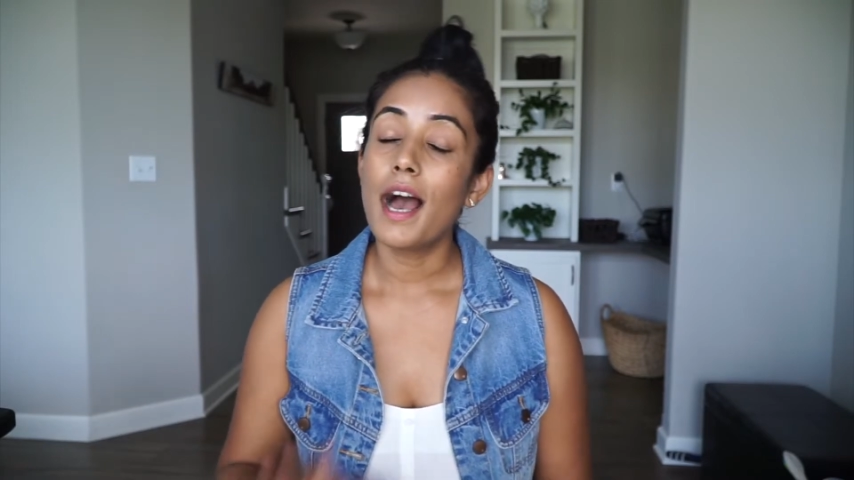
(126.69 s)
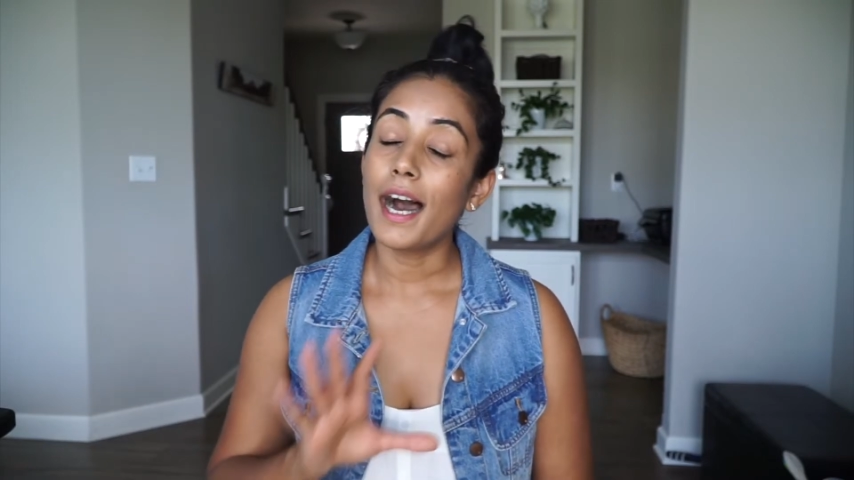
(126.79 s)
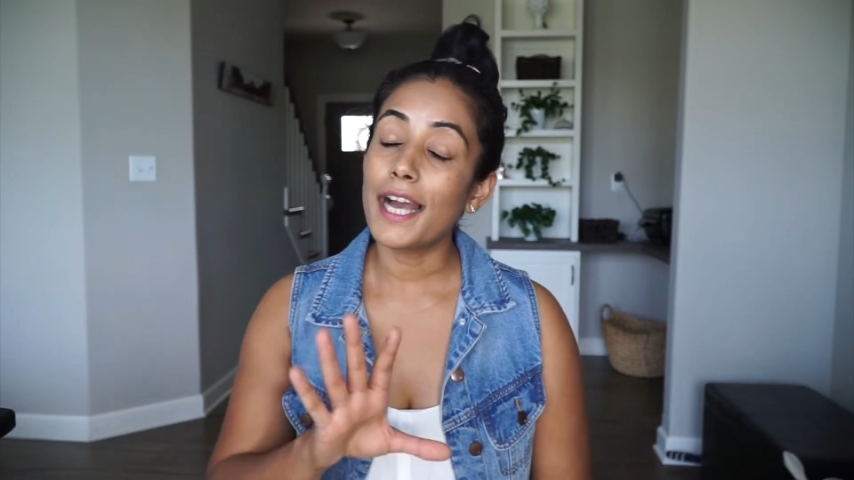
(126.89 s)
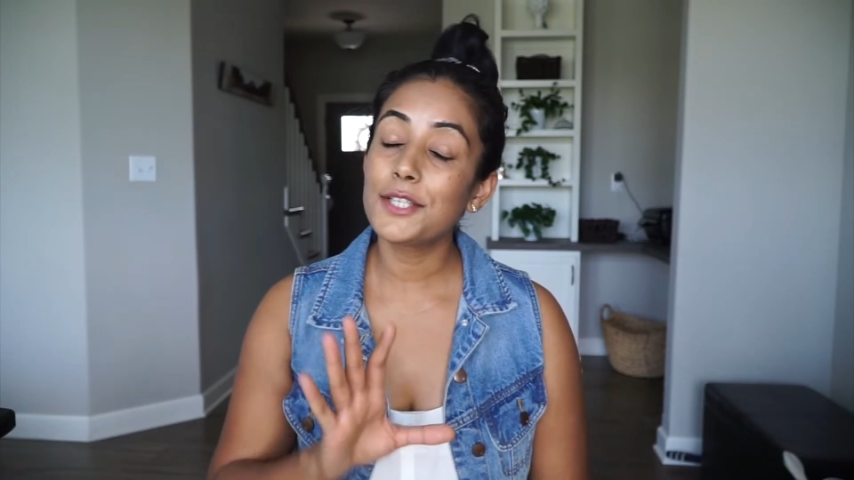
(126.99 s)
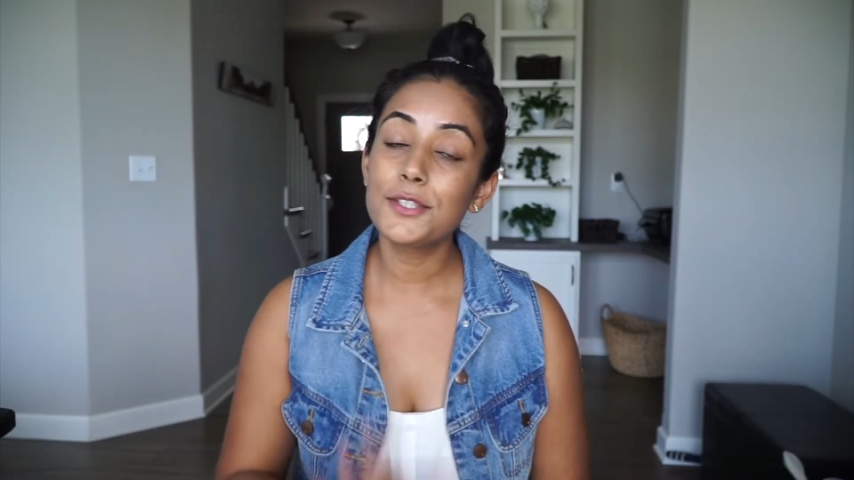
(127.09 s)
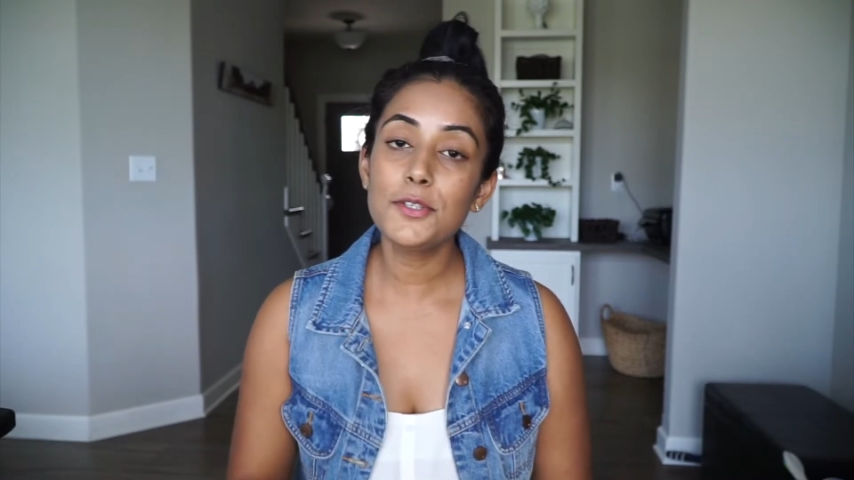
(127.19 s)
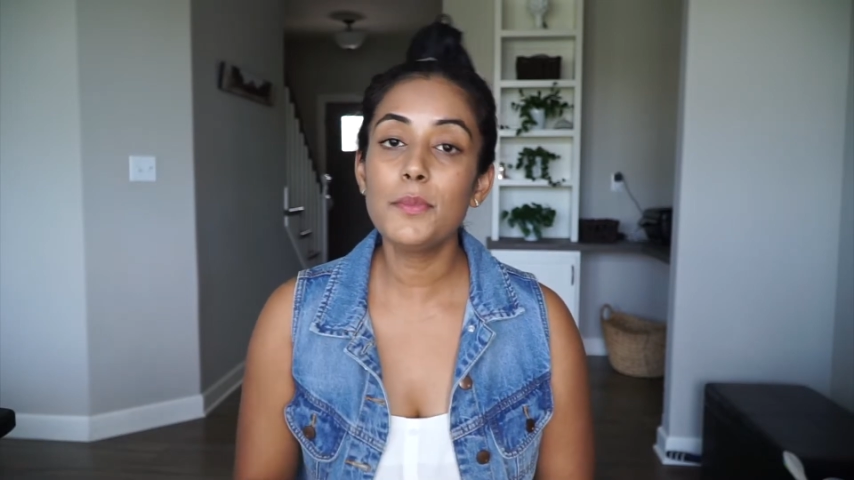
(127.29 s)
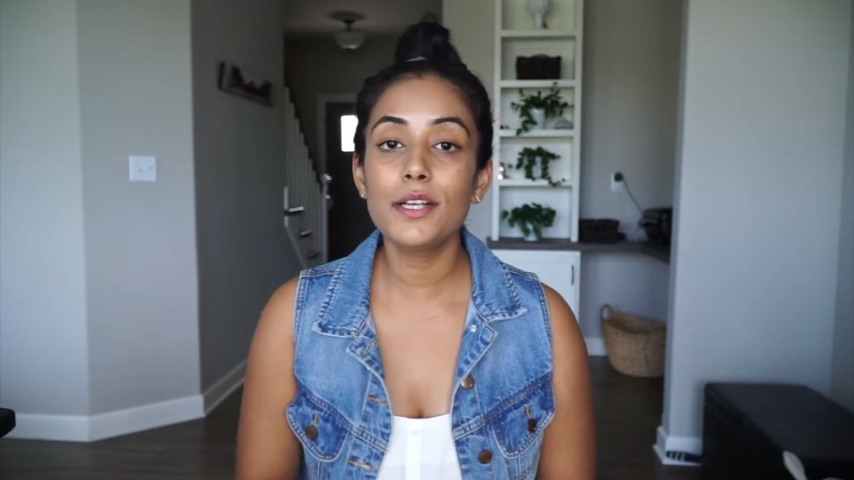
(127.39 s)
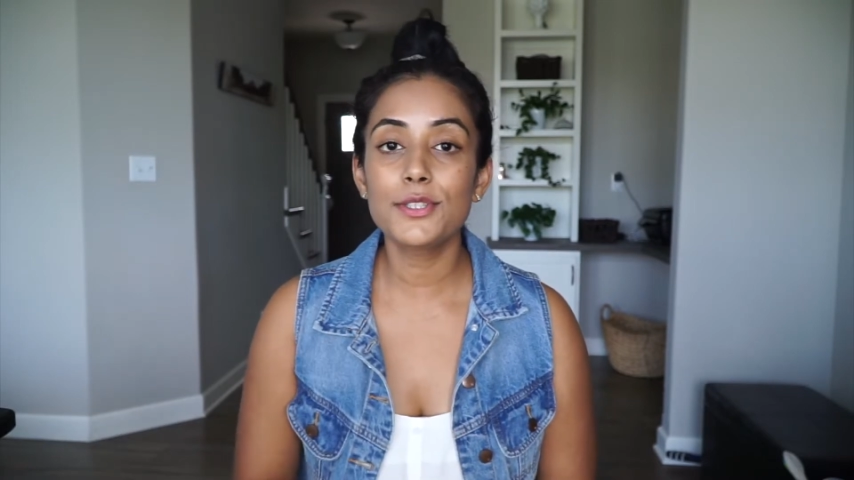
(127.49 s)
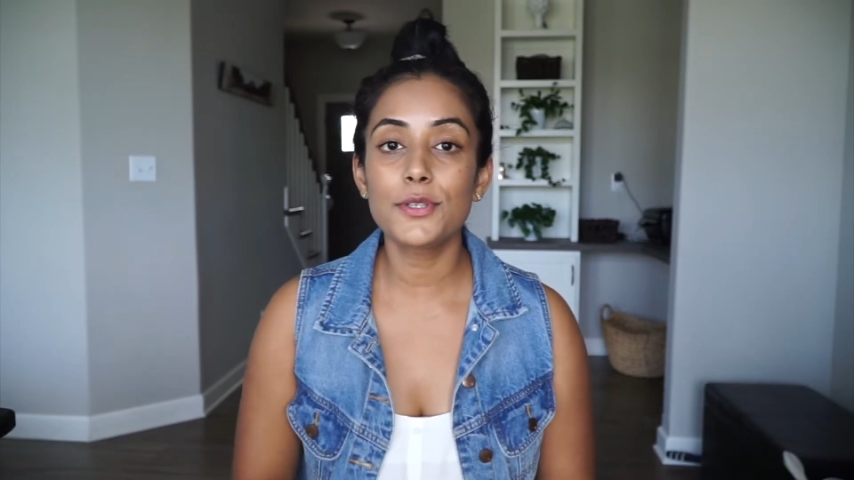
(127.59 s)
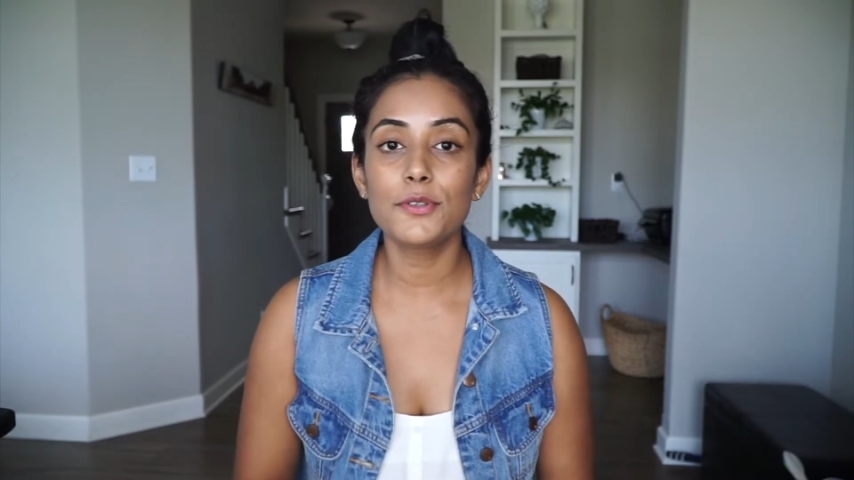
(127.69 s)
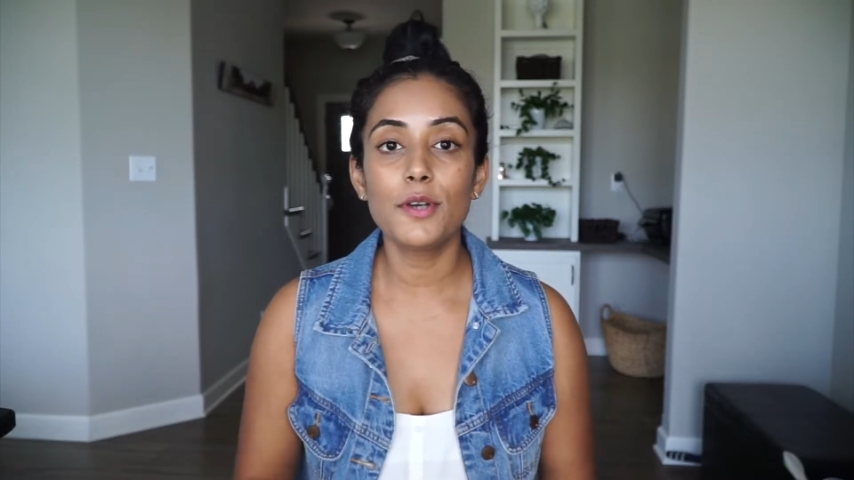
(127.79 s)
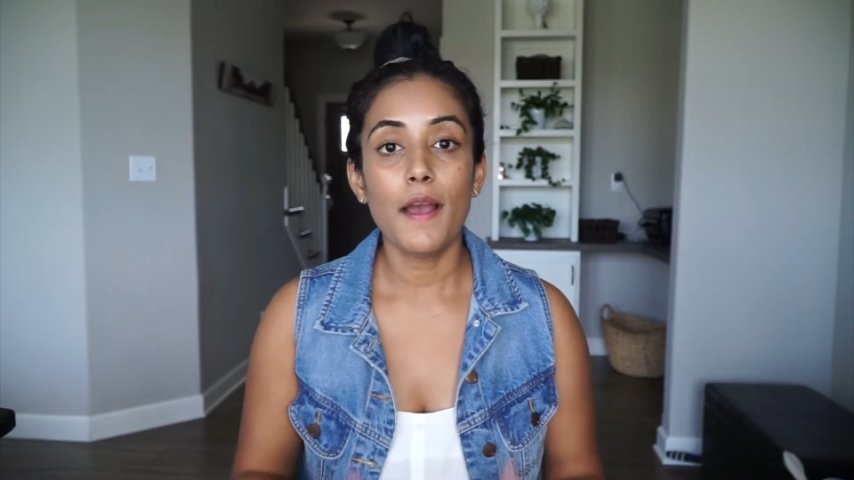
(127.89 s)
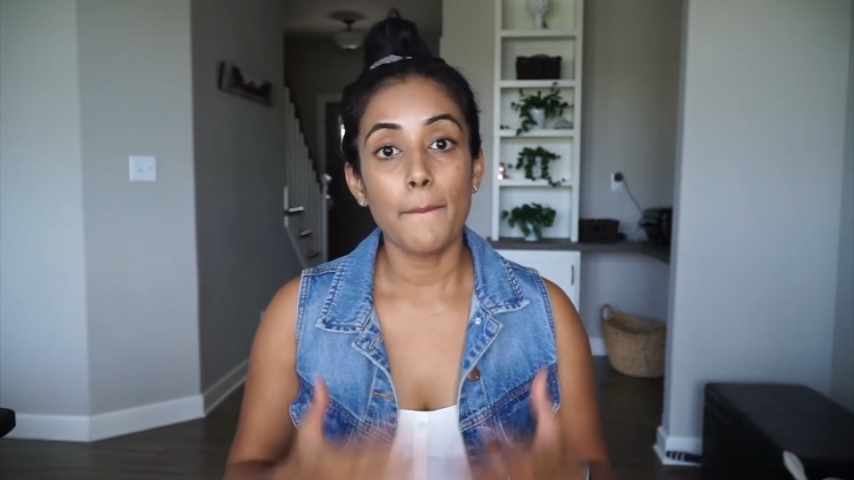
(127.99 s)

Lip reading: I don't know about you,